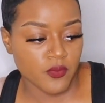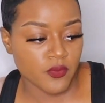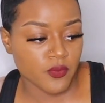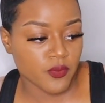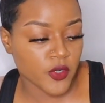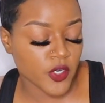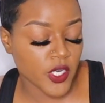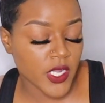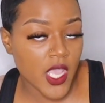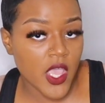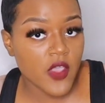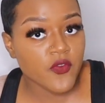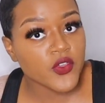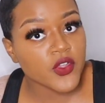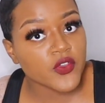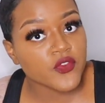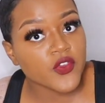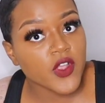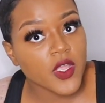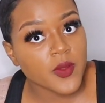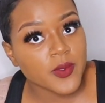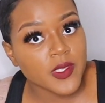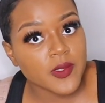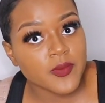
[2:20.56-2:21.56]
Recovering
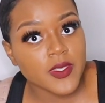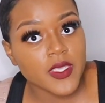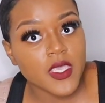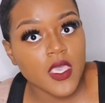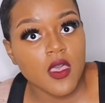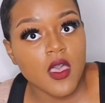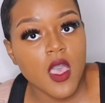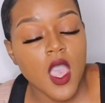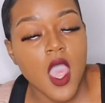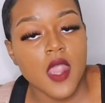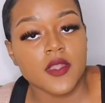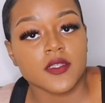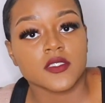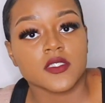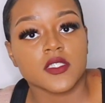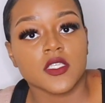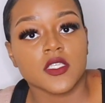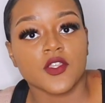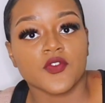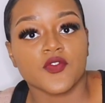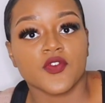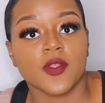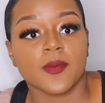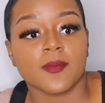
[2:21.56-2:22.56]
for a BBL,
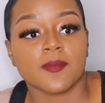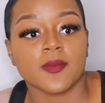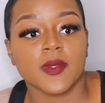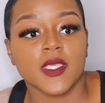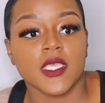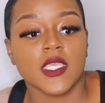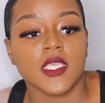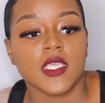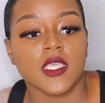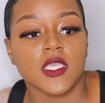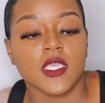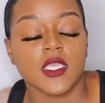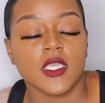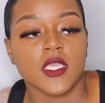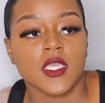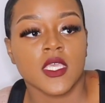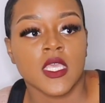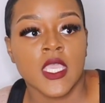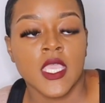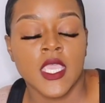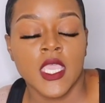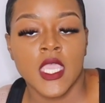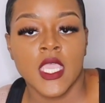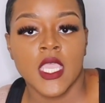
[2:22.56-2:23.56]
honestly, for me,
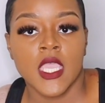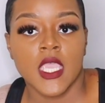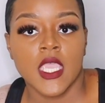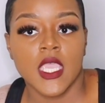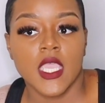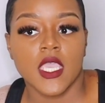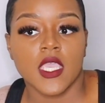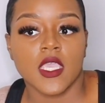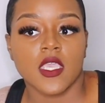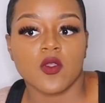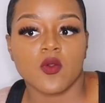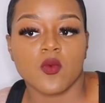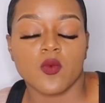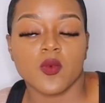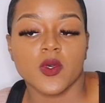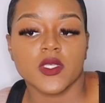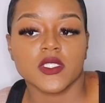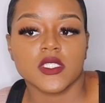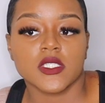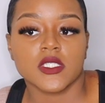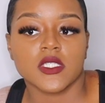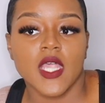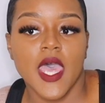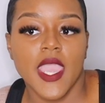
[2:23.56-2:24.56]
it
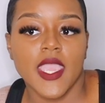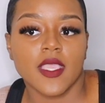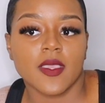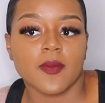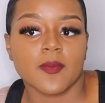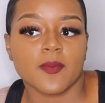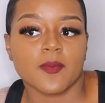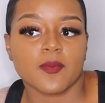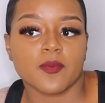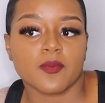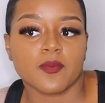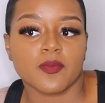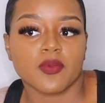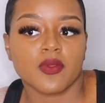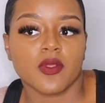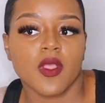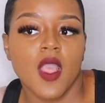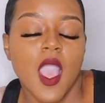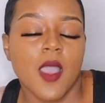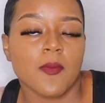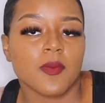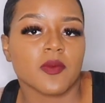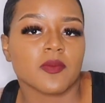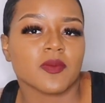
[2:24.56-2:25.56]
was like
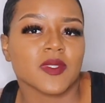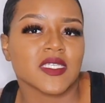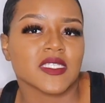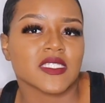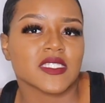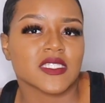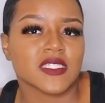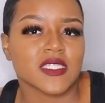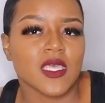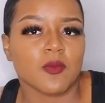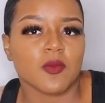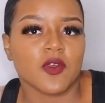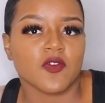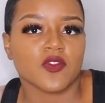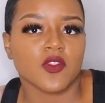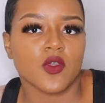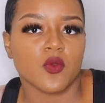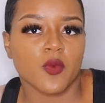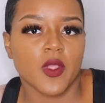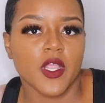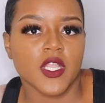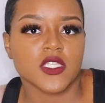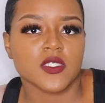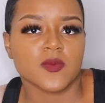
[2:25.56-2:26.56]
probably some of the
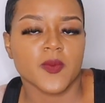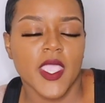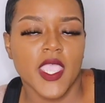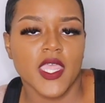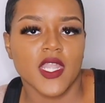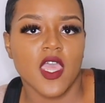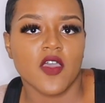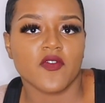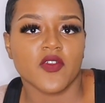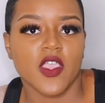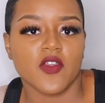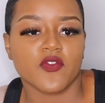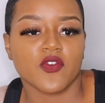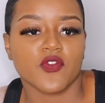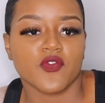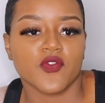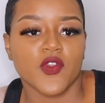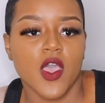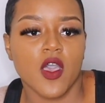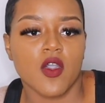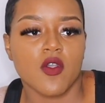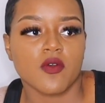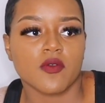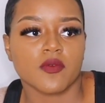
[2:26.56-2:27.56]
worst pain I've ever
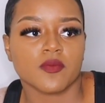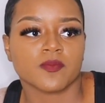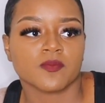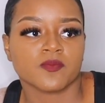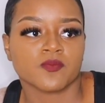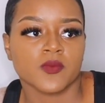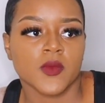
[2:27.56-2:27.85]
felt.